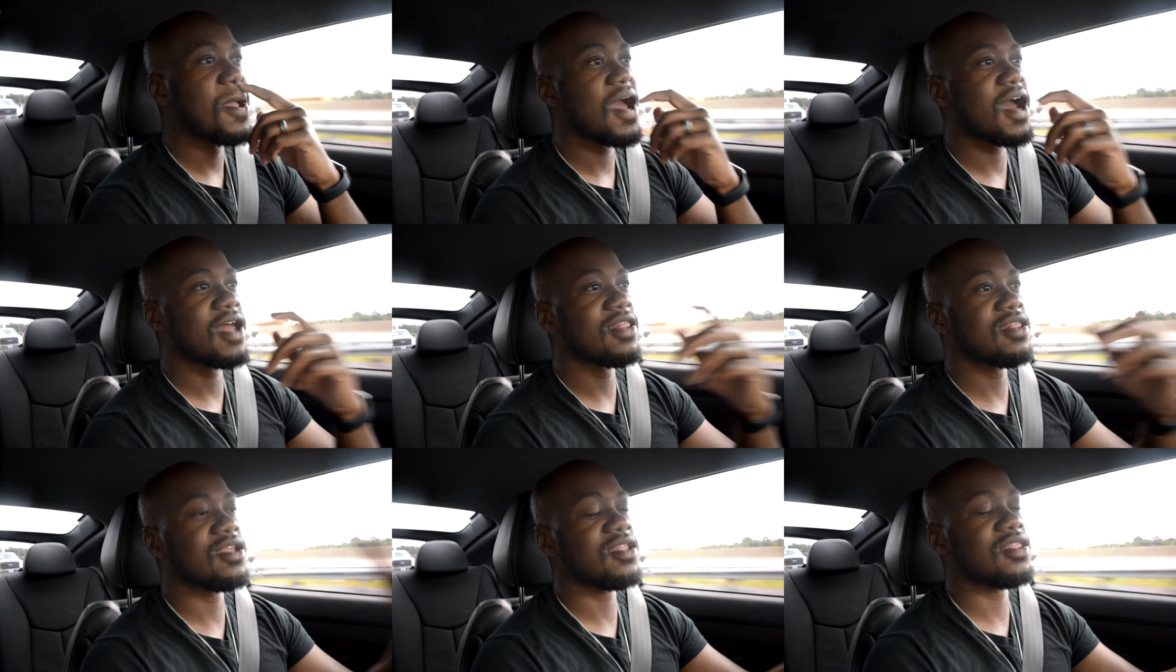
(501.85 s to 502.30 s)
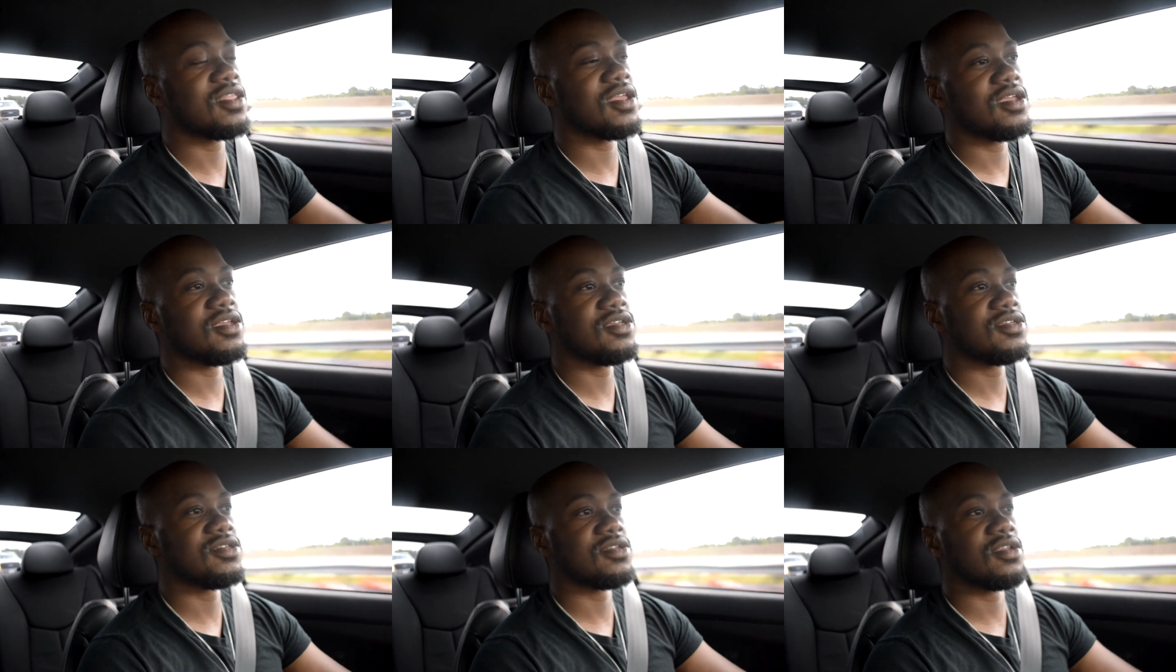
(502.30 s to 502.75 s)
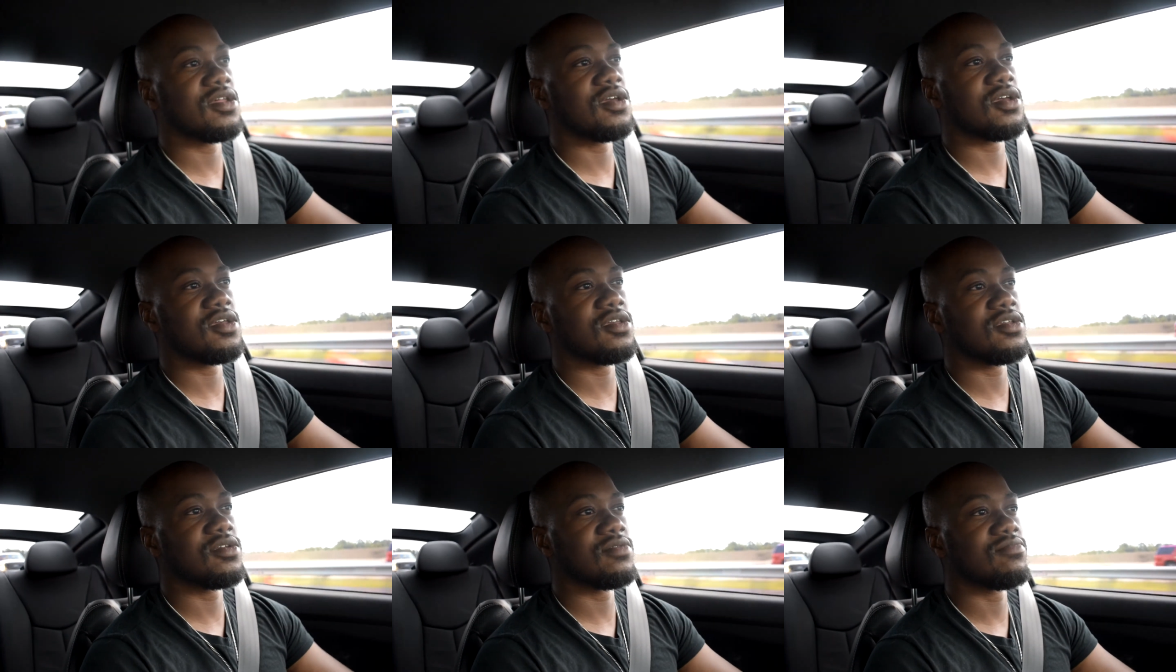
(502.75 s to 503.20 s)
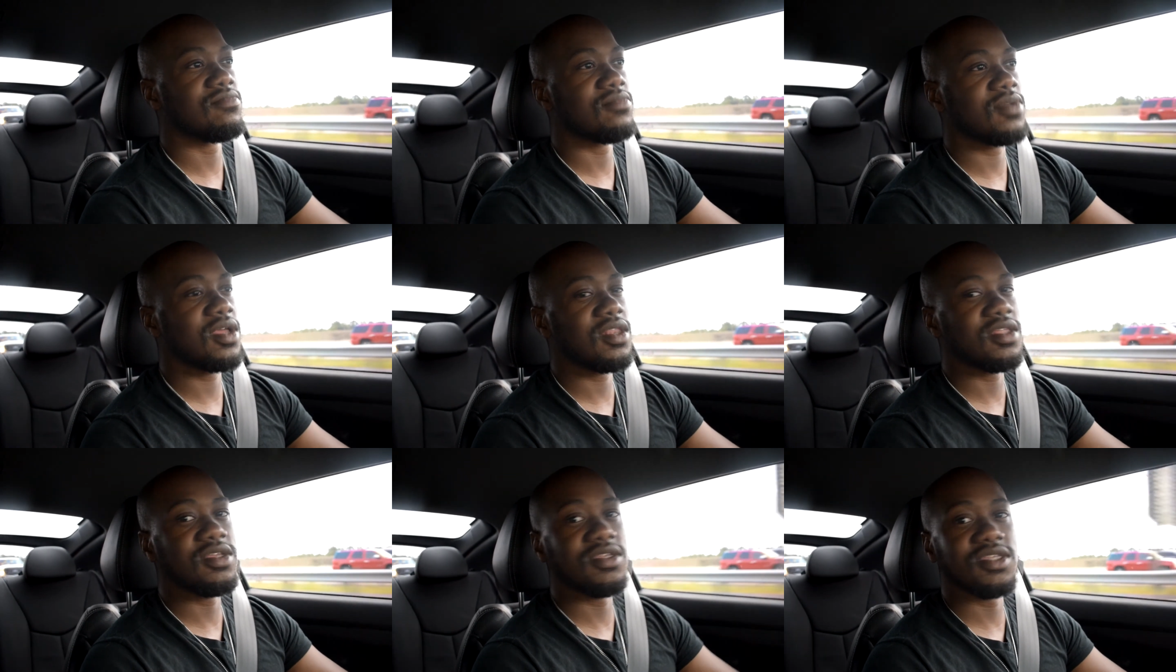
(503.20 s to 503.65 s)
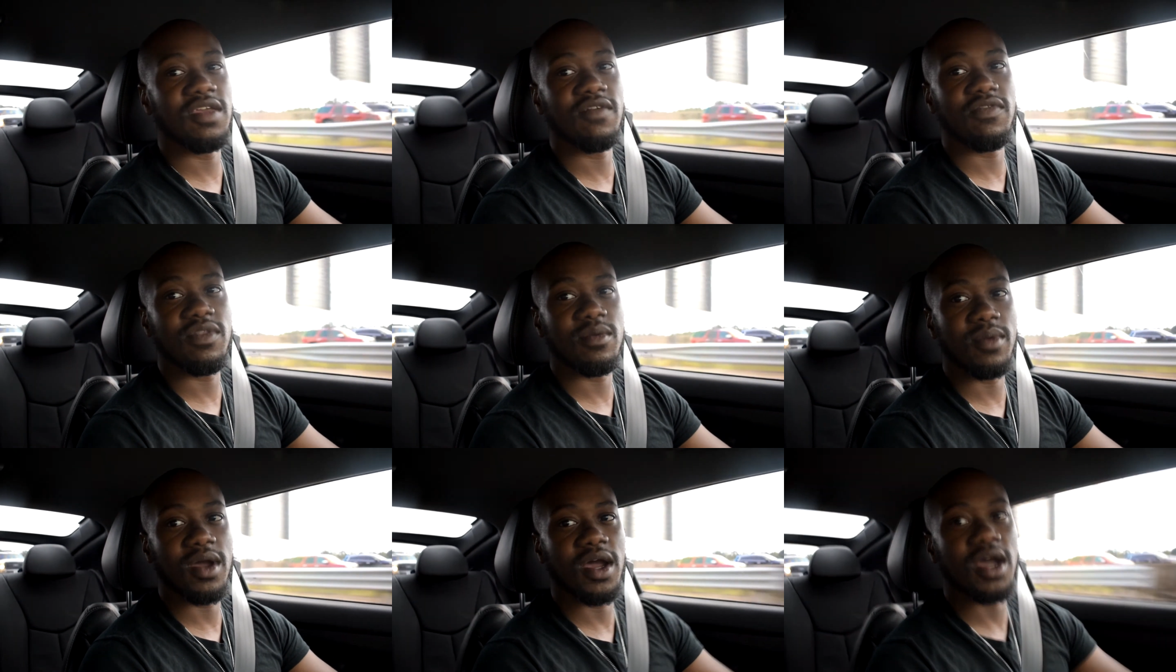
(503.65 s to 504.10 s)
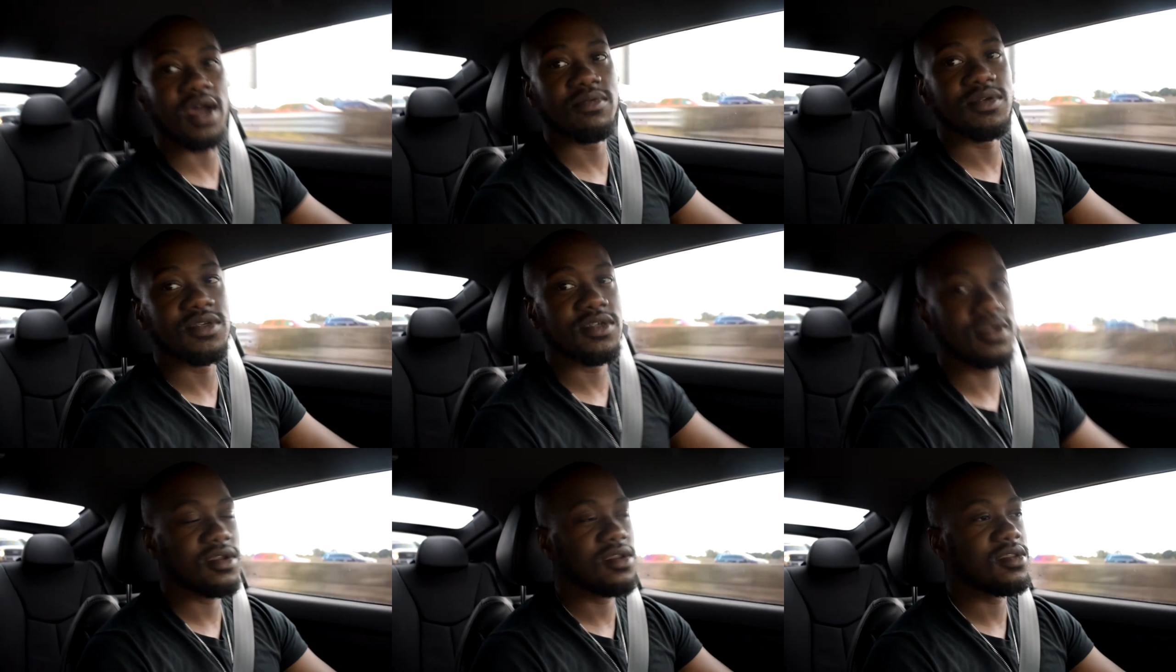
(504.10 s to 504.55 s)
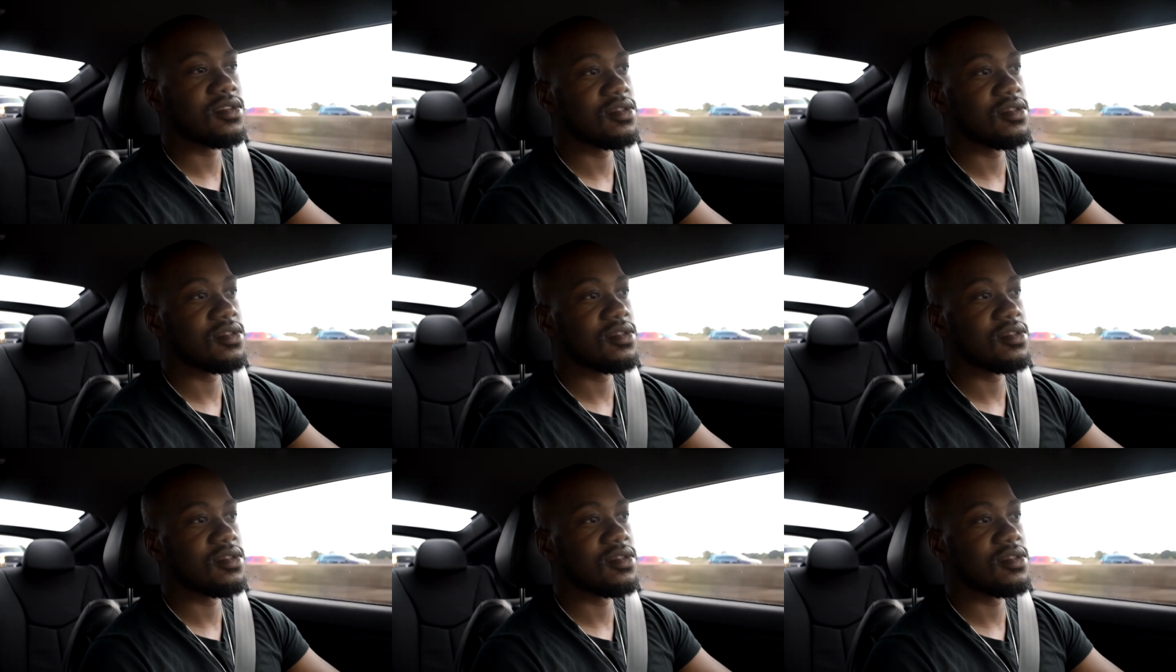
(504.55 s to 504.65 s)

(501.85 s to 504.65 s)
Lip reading: I think that he should at least give them an option.